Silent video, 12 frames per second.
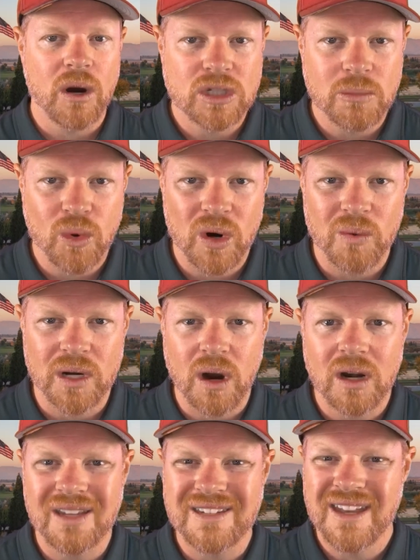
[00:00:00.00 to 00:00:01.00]
our support
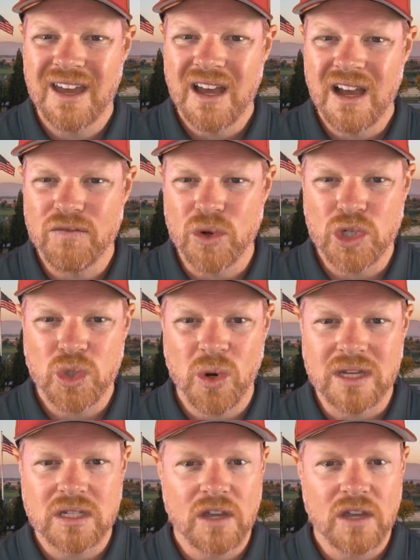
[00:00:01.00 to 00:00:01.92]
regardless of your choice.